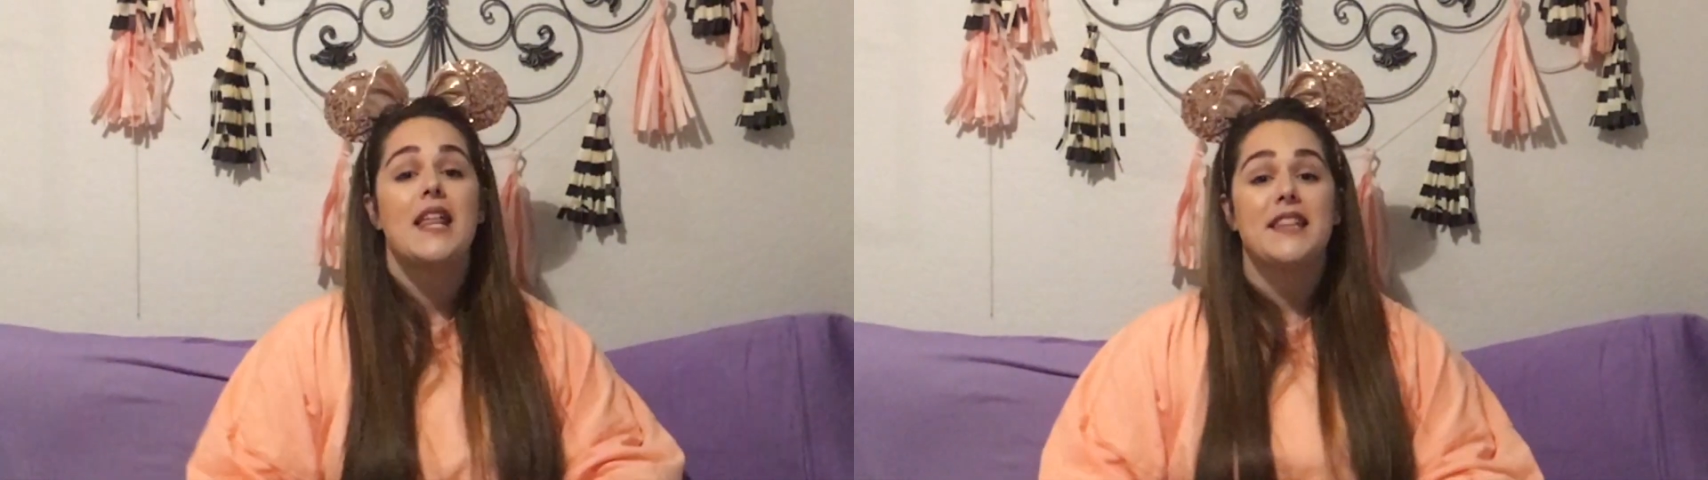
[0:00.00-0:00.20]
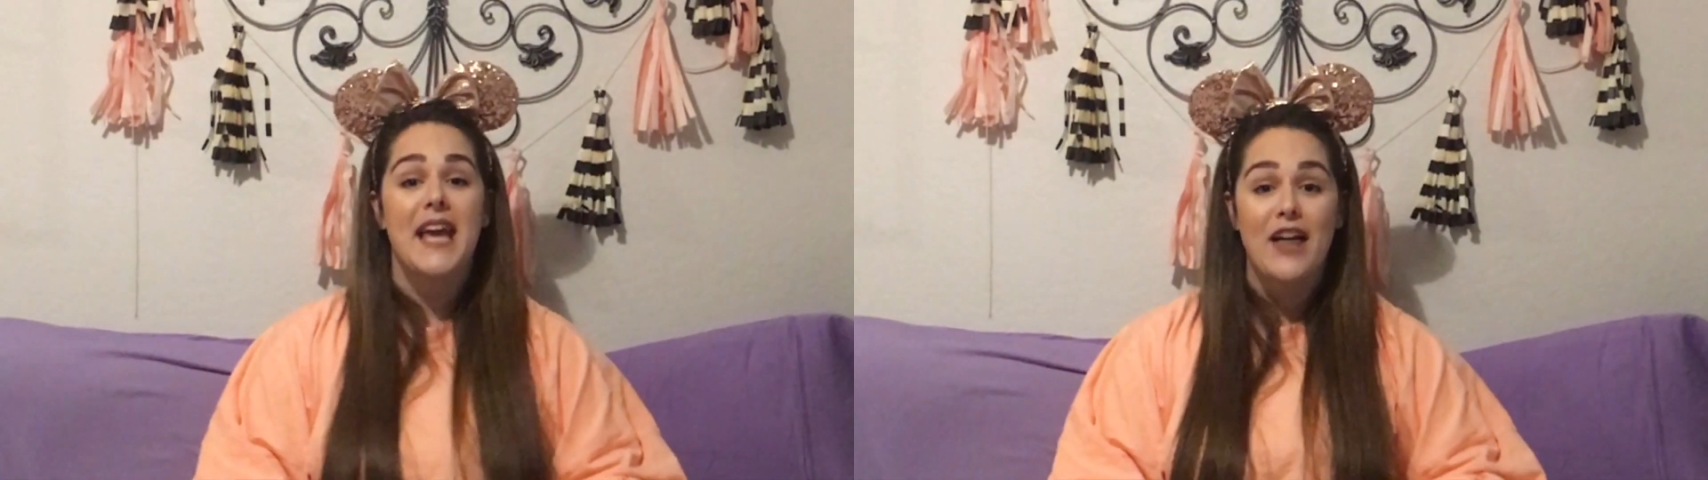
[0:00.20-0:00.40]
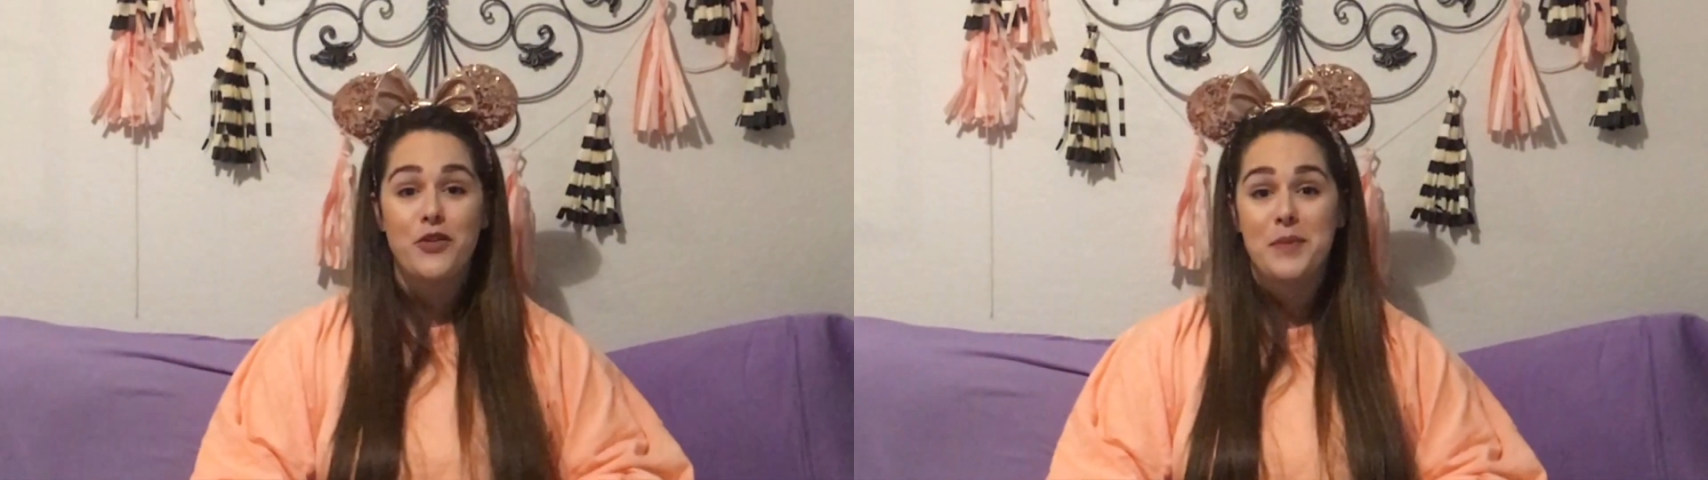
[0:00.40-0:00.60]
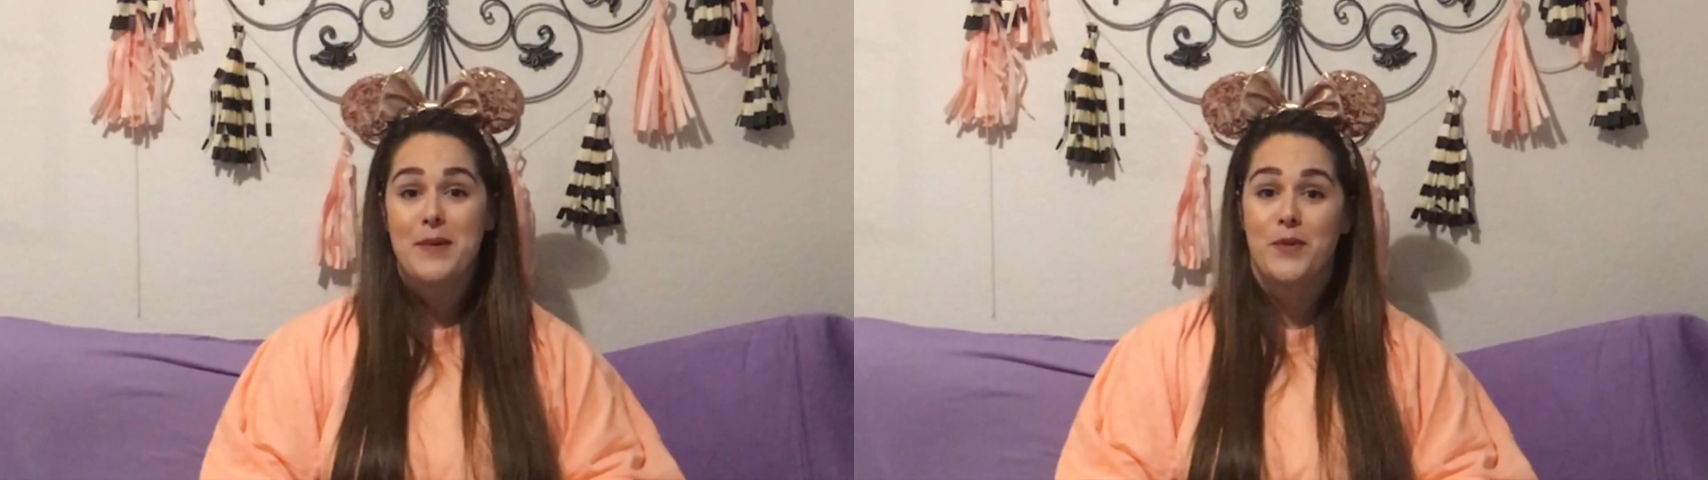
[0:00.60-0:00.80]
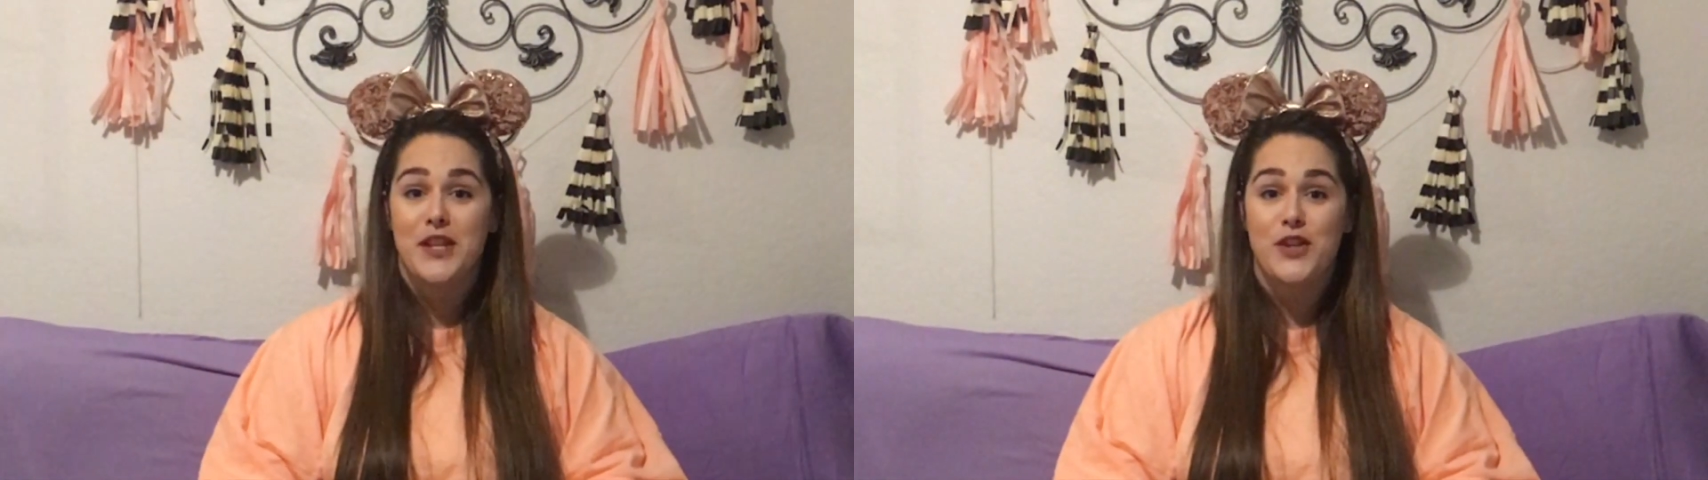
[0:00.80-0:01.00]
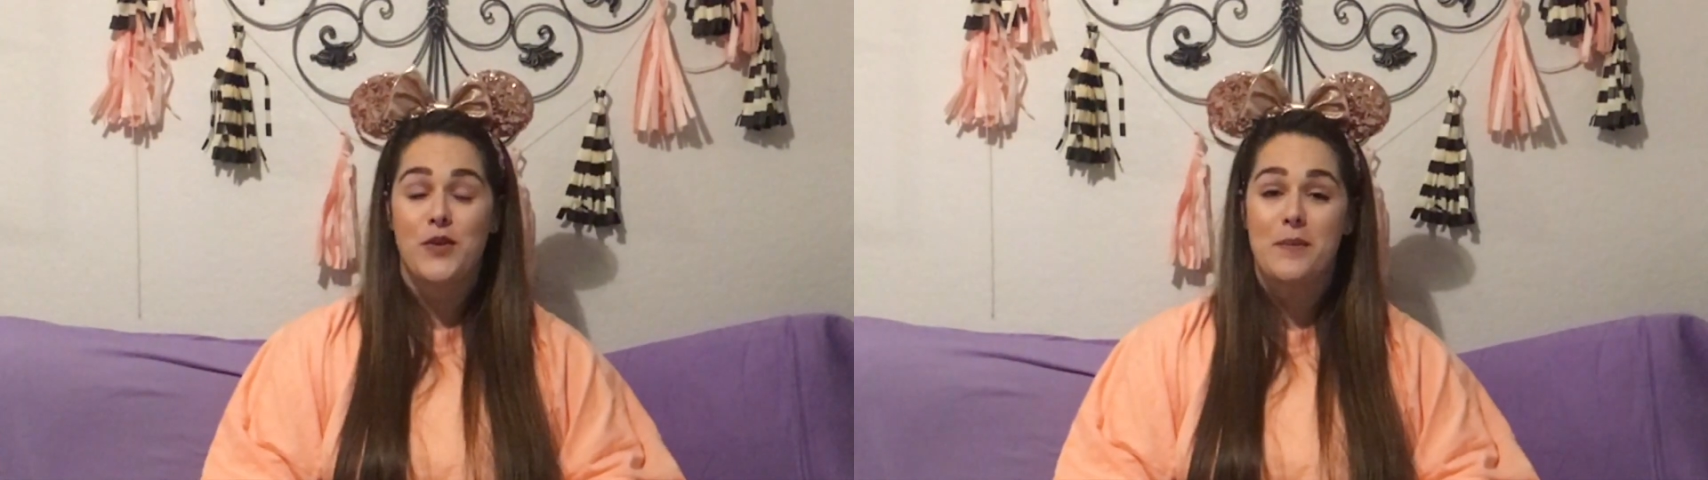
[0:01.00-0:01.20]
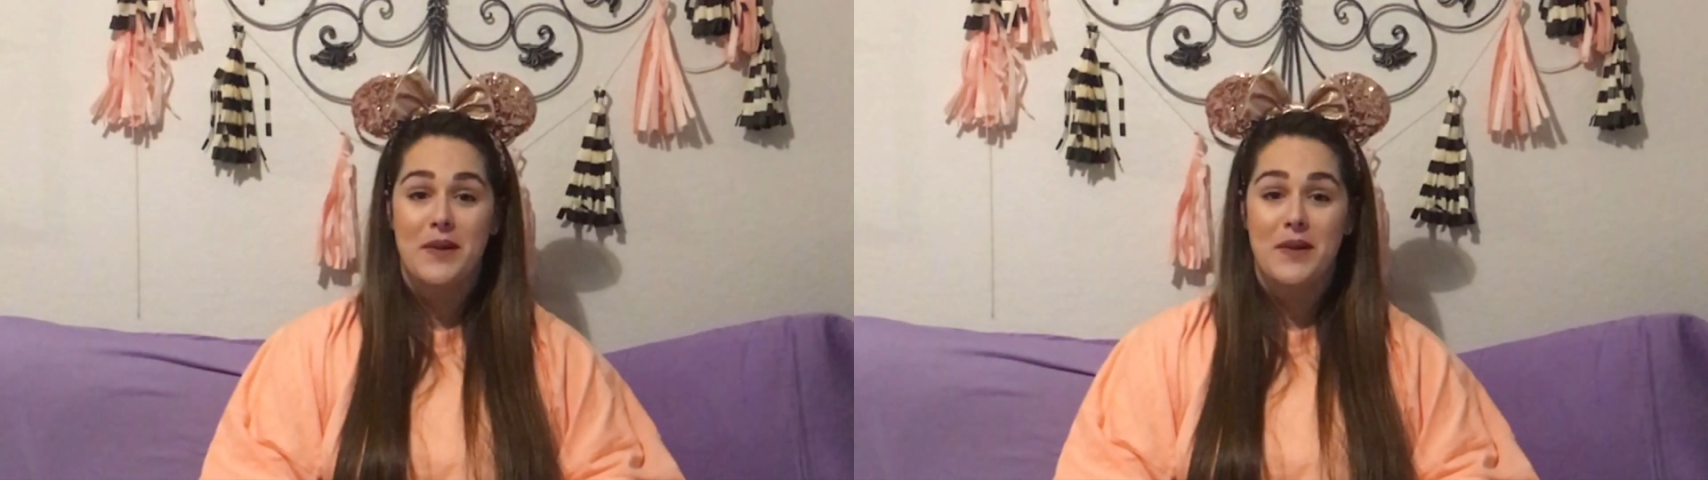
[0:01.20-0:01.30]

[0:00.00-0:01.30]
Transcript: The other people that you can